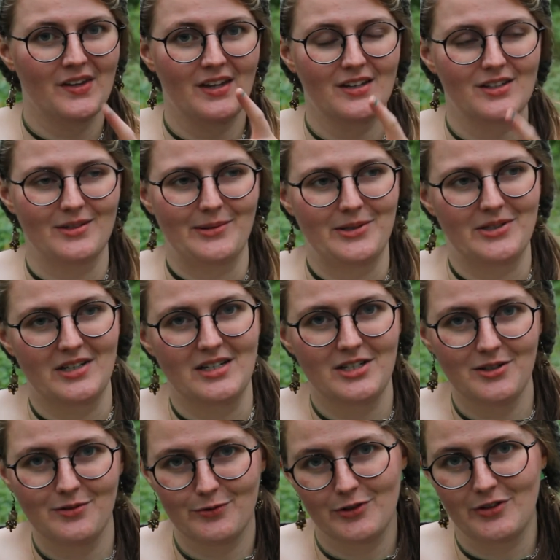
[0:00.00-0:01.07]
So stay
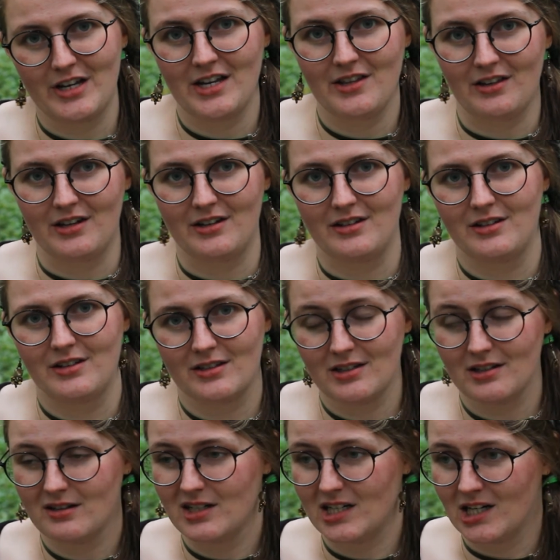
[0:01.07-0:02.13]
tuned for that. That is
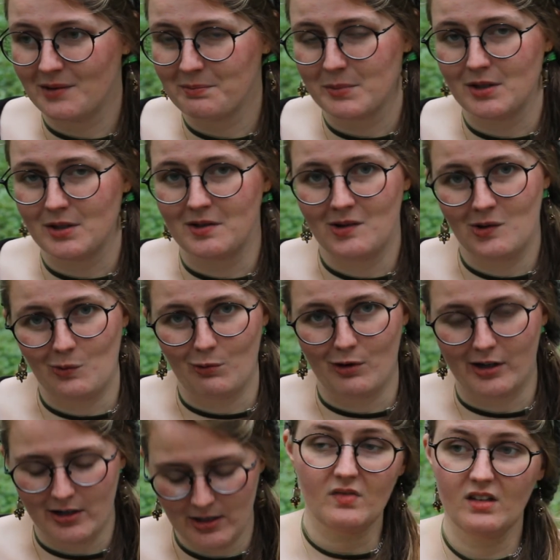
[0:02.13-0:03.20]
number
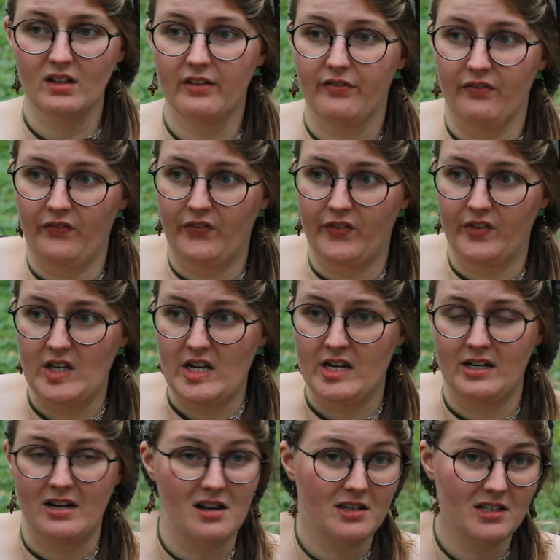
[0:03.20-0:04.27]
one. The
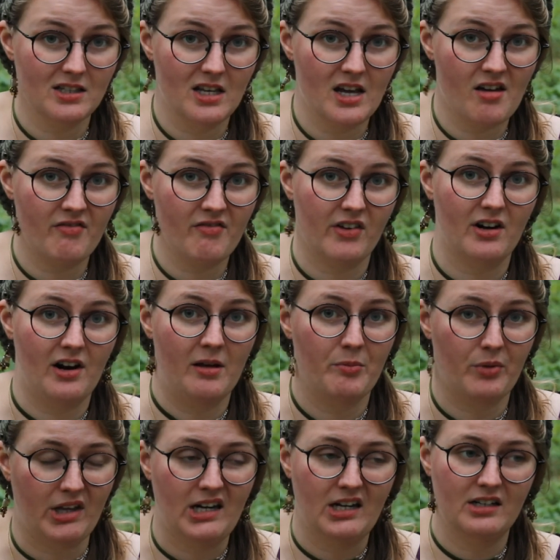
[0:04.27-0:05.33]
next thing that I'm
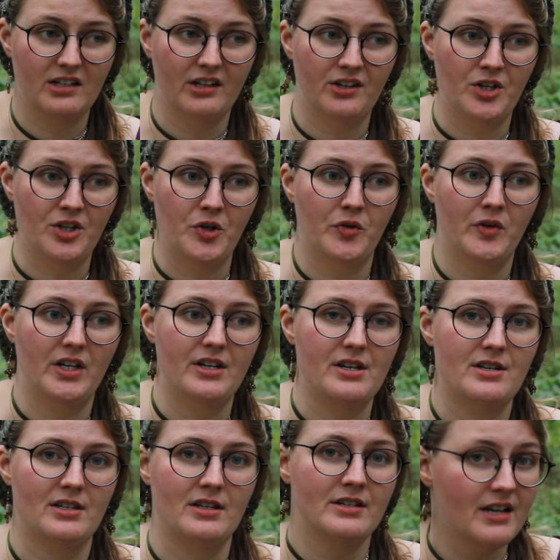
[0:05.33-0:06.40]
planning to do
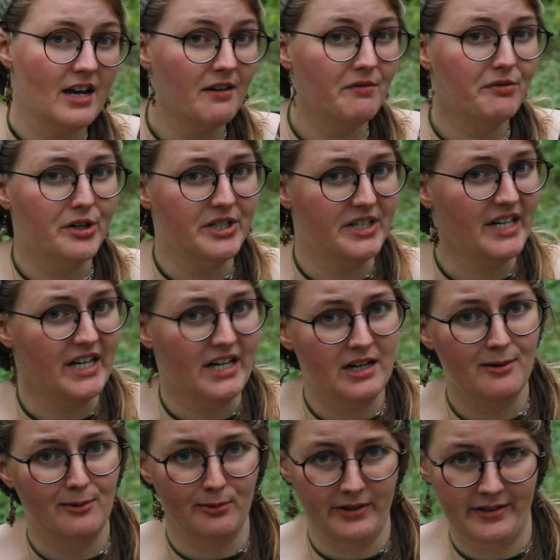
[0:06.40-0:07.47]
is an everyday
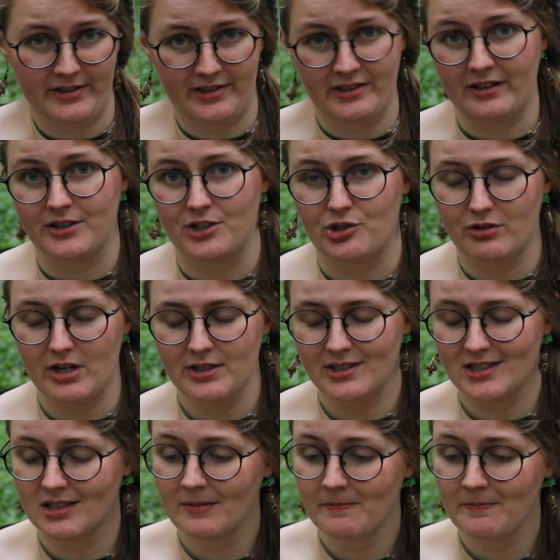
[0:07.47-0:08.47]
Renaissance dress.